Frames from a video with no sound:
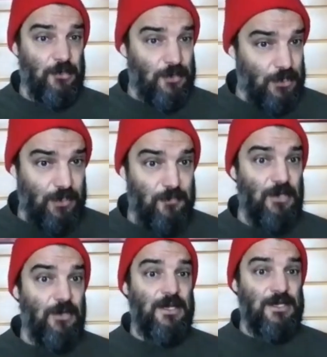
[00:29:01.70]
to, and their
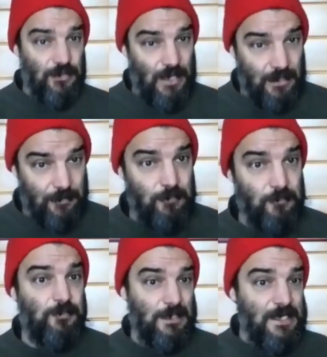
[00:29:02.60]
communities are like,
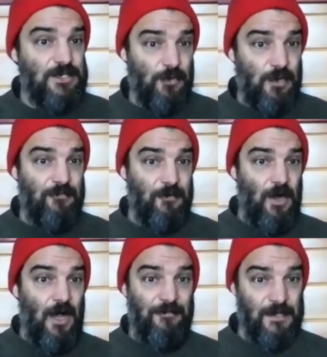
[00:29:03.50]
please run for
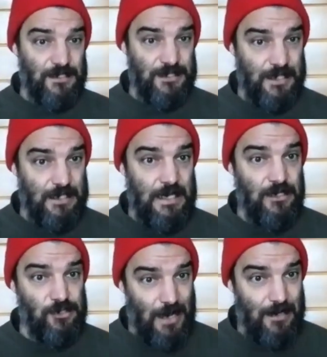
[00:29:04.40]
office
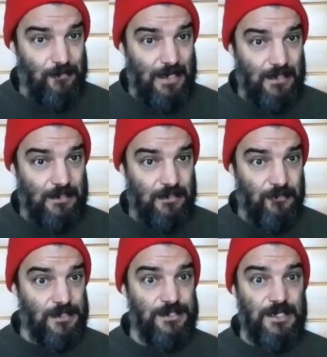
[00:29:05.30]
and try to make a
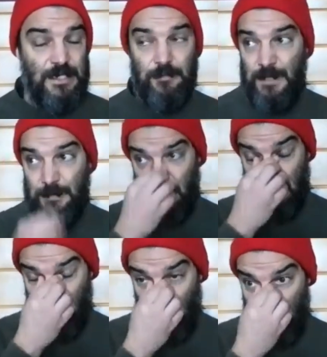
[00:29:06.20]
difference. And people
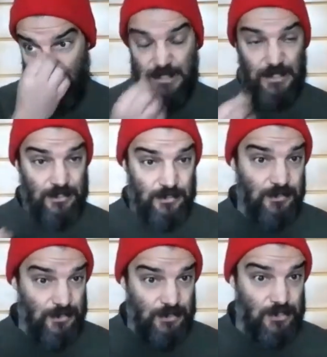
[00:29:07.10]
are willing to
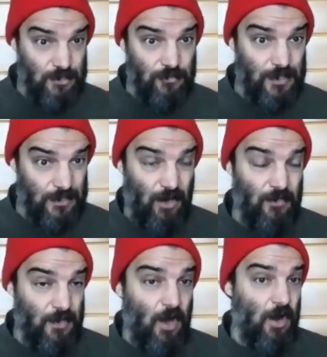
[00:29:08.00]
do the
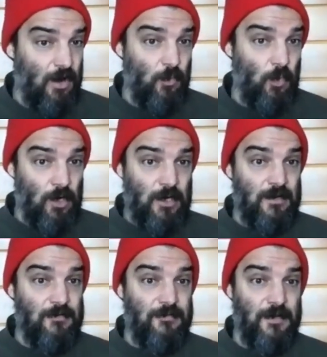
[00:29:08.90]
hard work
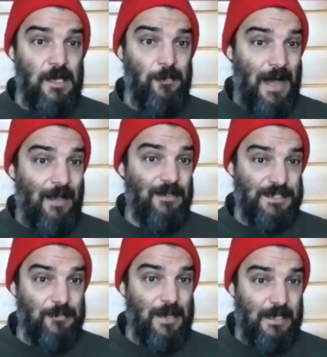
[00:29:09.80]
of
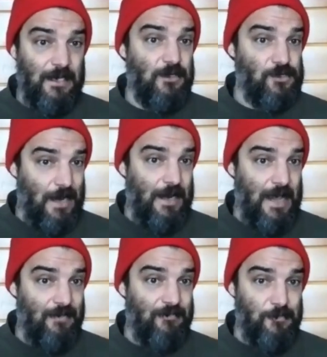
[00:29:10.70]
policy making to try to
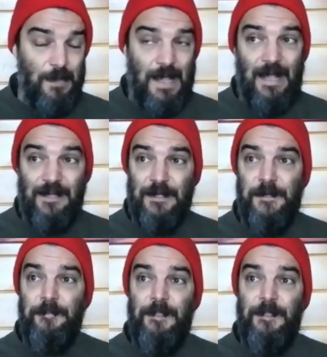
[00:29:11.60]
have impact.